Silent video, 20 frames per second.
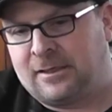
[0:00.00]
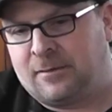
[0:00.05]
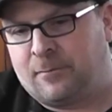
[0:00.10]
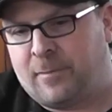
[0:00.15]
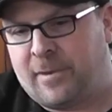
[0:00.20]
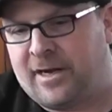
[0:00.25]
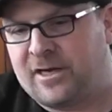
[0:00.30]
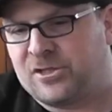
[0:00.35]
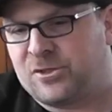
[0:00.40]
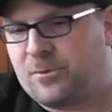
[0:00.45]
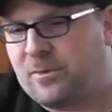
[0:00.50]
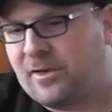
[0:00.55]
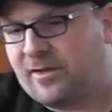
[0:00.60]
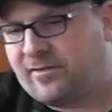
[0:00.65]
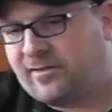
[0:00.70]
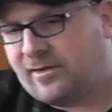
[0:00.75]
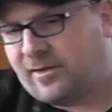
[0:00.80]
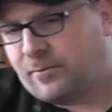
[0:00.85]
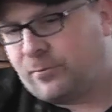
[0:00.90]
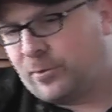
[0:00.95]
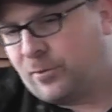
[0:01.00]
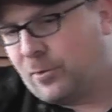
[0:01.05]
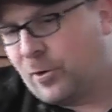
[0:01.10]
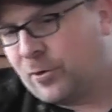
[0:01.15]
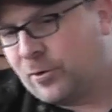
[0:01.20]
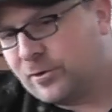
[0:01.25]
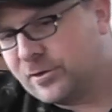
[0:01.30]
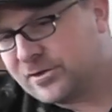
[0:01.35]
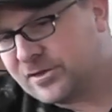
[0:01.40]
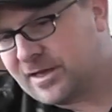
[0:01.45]
management and
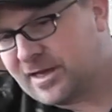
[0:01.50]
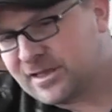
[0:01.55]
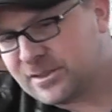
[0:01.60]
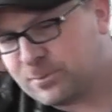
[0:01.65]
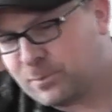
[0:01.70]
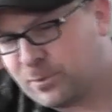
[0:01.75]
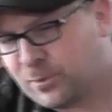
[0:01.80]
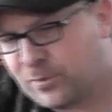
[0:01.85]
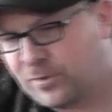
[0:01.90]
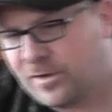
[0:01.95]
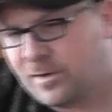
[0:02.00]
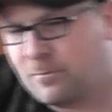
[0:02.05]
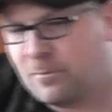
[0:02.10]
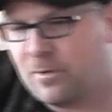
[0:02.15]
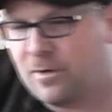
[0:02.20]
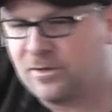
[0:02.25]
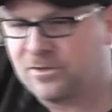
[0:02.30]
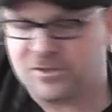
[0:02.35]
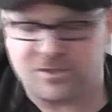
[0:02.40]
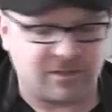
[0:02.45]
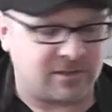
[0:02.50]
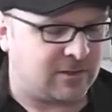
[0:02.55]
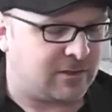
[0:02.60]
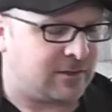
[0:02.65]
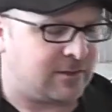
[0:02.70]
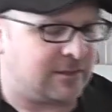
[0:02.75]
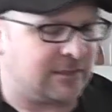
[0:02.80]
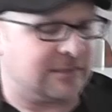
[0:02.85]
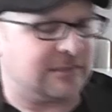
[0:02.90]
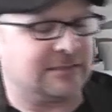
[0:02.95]
promoters, and that's pretty much
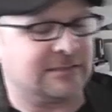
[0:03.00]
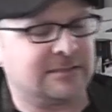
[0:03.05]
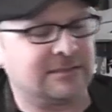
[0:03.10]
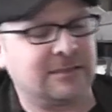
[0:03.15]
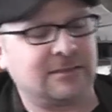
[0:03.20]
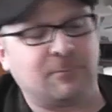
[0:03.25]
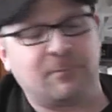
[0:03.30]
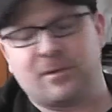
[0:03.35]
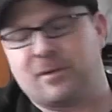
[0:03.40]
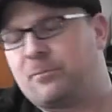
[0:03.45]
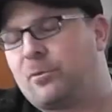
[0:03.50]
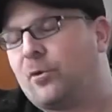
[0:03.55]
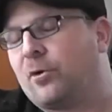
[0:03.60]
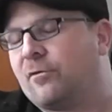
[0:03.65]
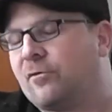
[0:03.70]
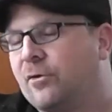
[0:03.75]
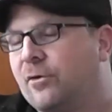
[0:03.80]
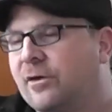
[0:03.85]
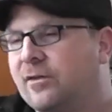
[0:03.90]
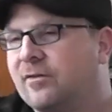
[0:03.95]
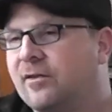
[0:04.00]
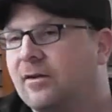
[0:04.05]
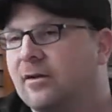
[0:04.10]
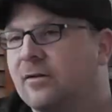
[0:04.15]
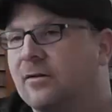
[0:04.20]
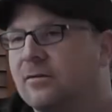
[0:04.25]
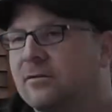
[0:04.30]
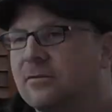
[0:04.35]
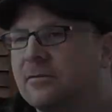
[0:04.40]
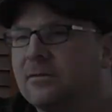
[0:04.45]
a big part of it right there.